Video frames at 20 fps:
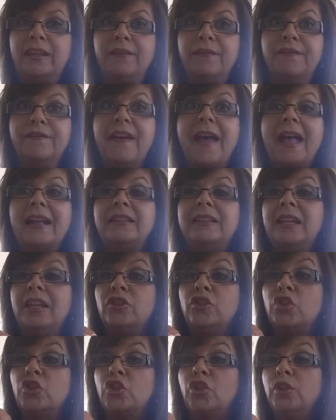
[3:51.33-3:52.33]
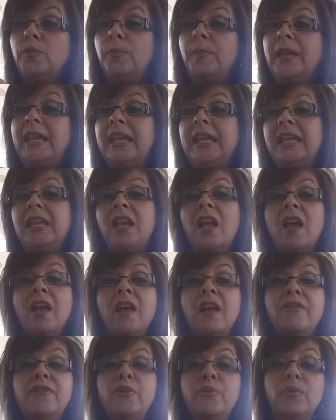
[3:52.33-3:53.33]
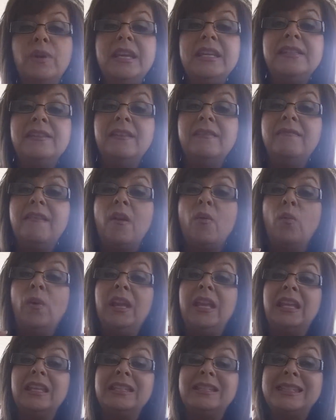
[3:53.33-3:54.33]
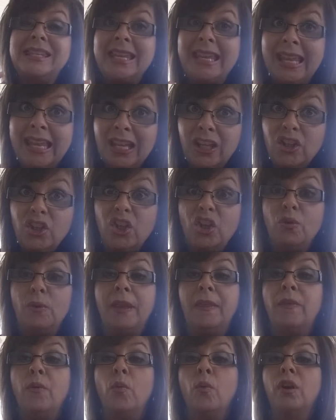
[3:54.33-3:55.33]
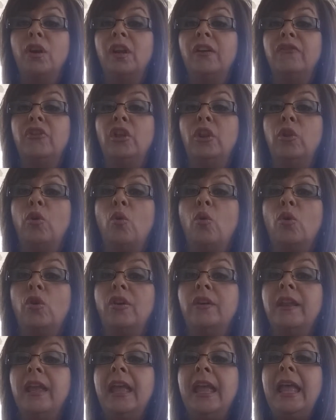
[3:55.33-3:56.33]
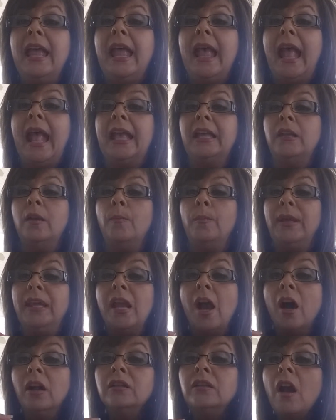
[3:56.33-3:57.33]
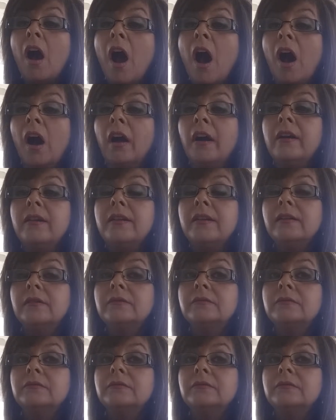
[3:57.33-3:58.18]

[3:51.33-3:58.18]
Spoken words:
In fact, it should be the reason that we continue in the work of the Lord. And be on guard.